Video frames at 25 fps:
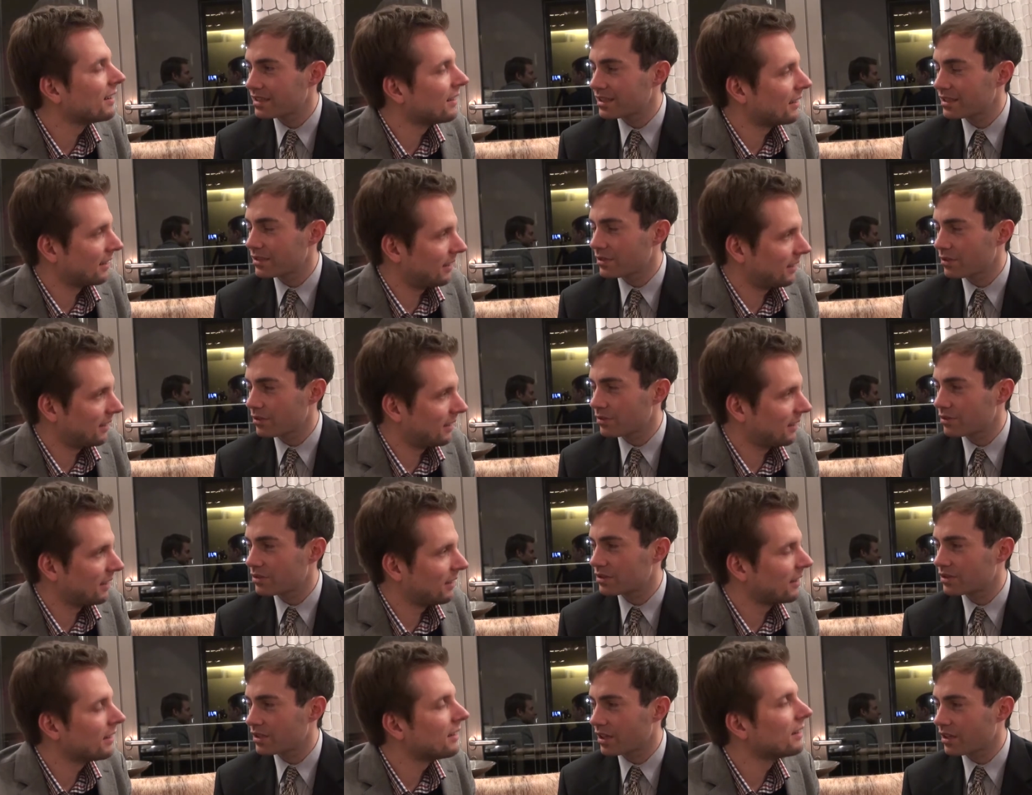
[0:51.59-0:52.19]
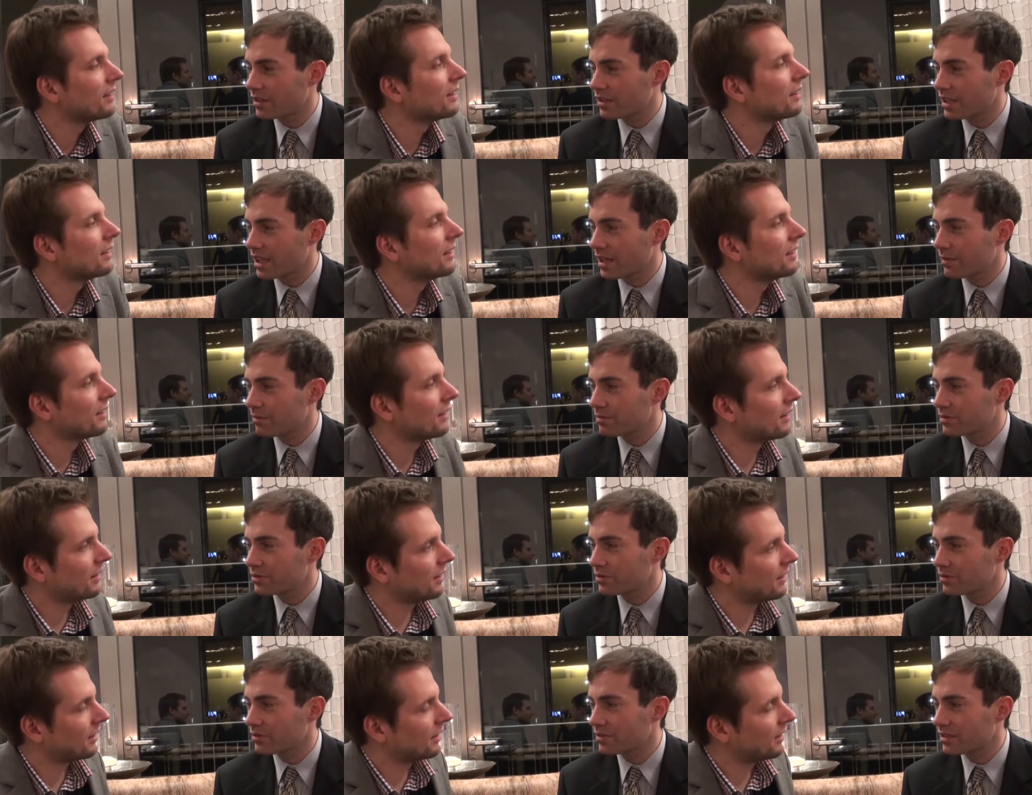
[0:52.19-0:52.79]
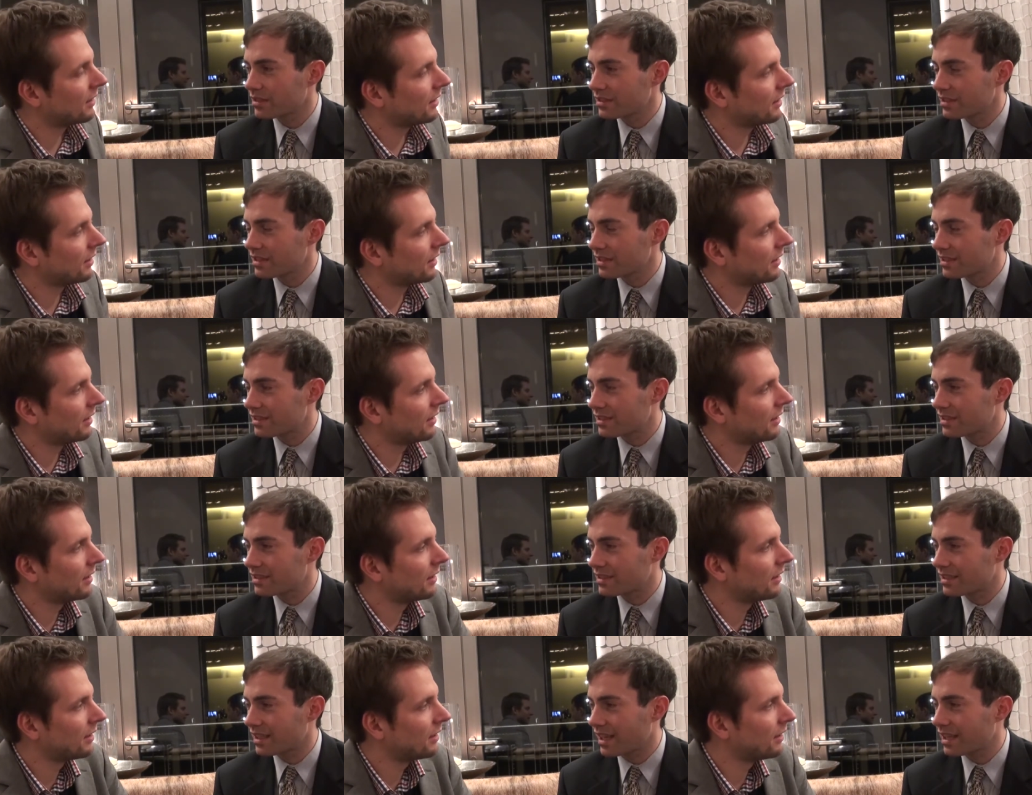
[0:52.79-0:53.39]
Speaker 1: either startups or at
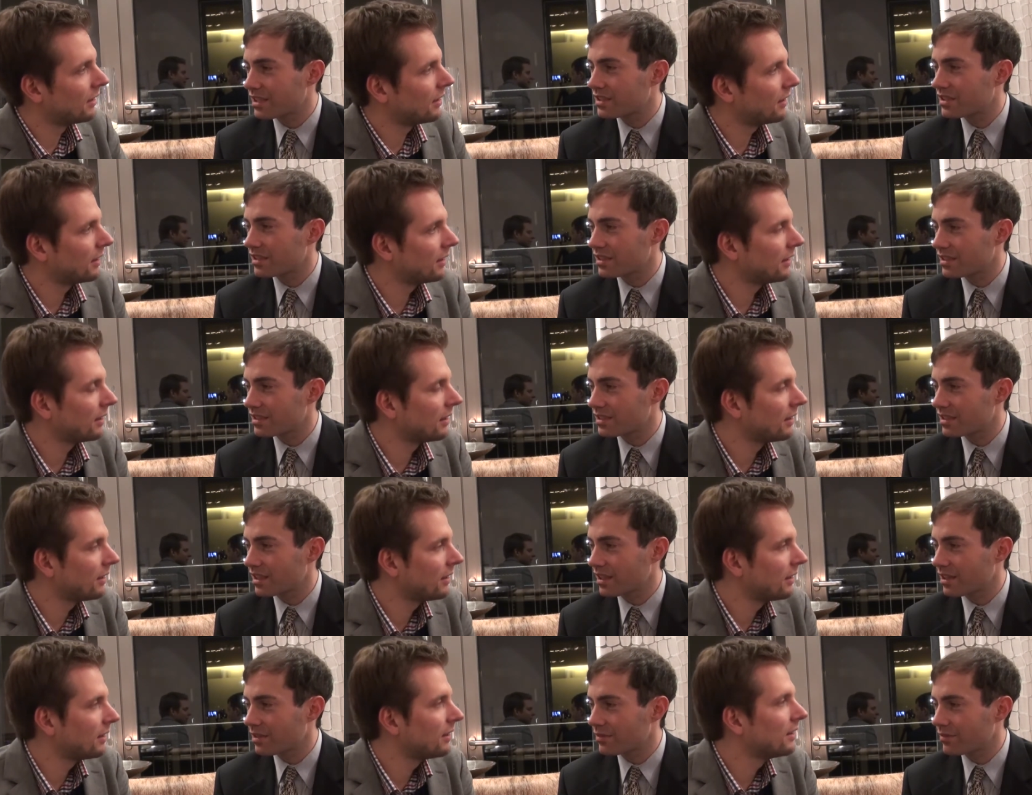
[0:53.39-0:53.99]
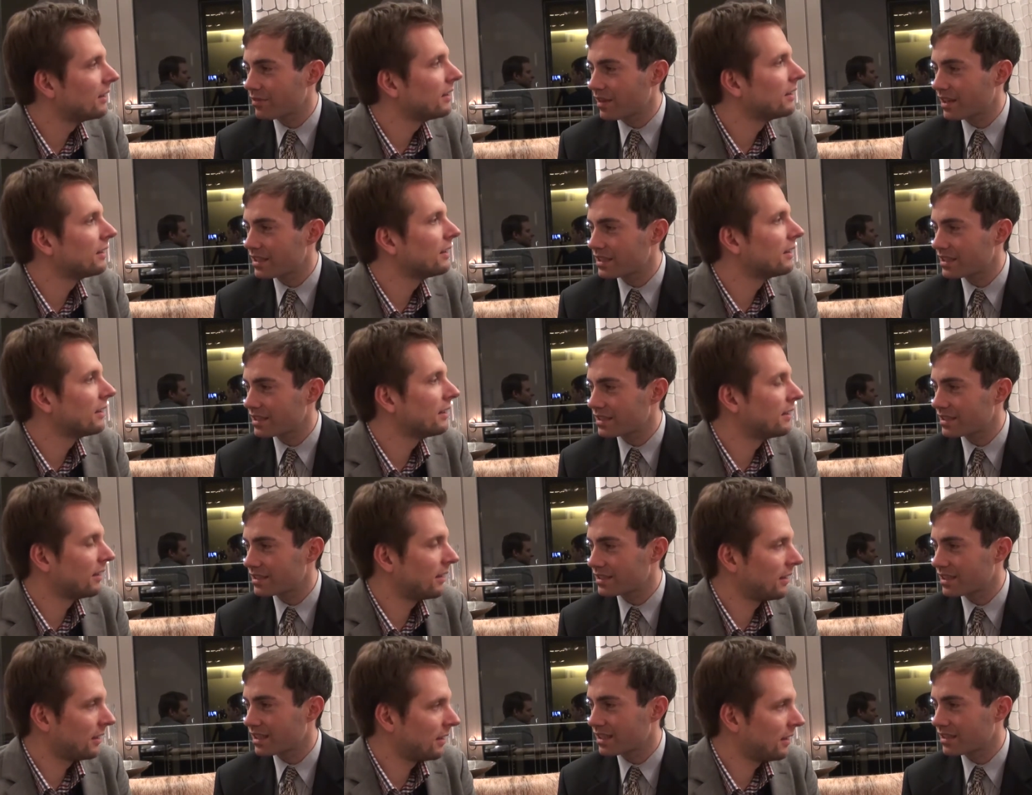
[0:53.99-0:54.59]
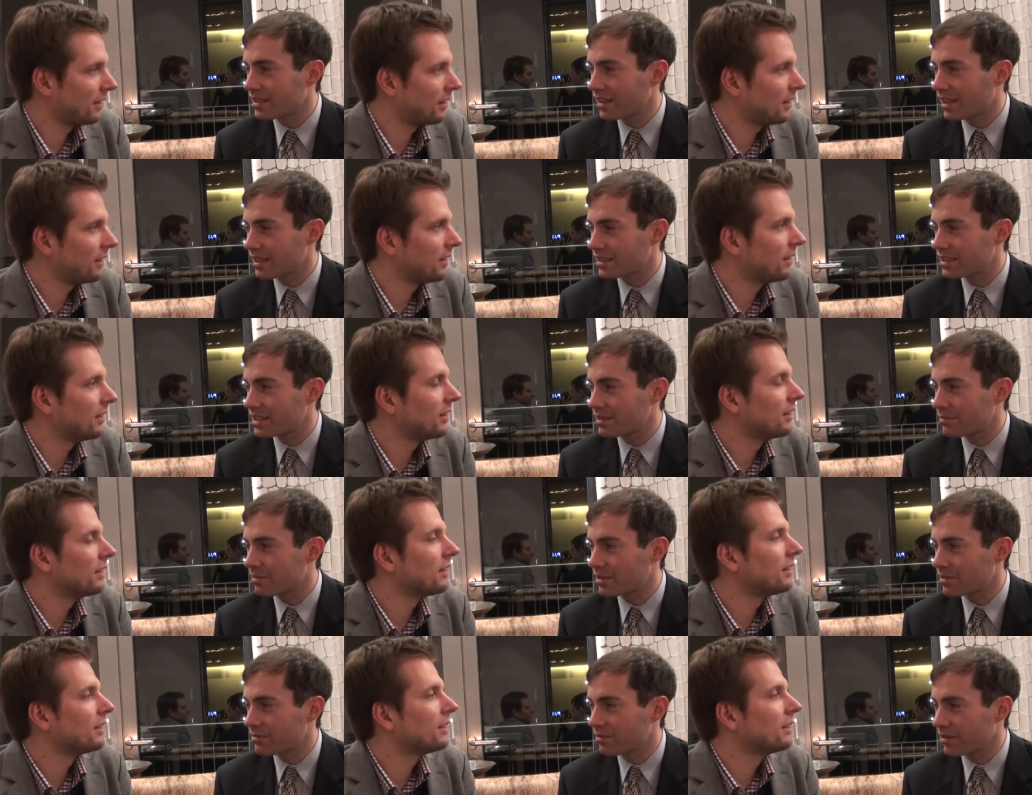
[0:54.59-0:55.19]
least sketches of ideas they'd like
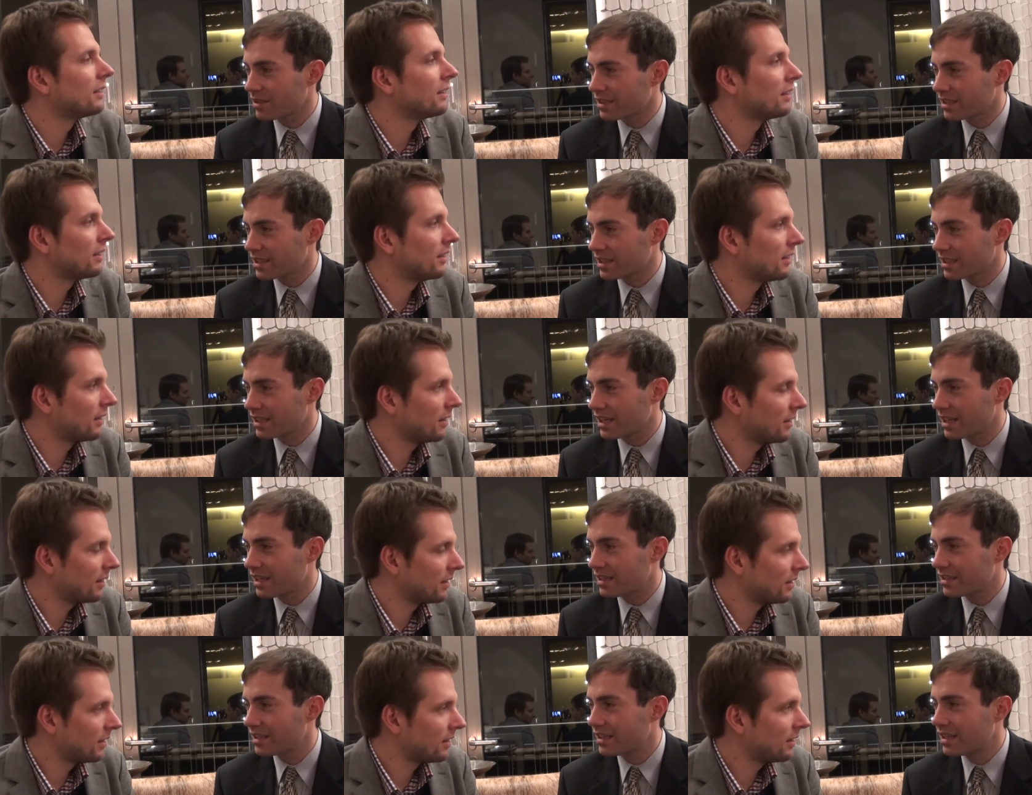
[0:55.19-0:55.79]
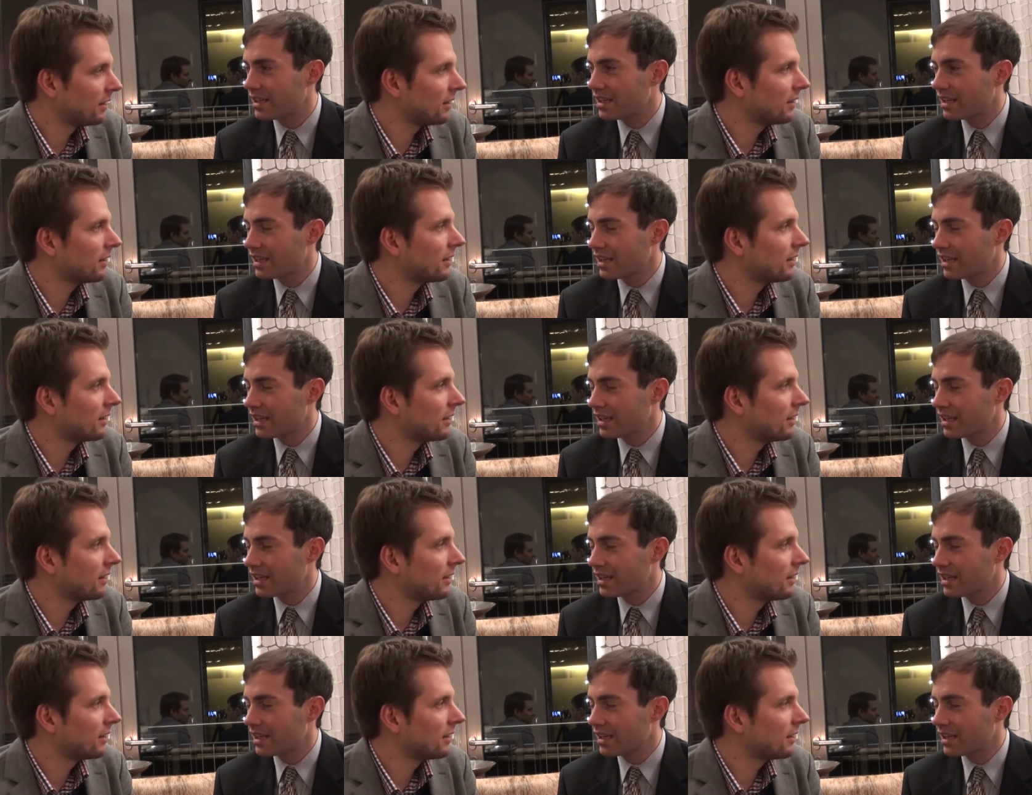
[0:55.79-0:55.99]
to be working on.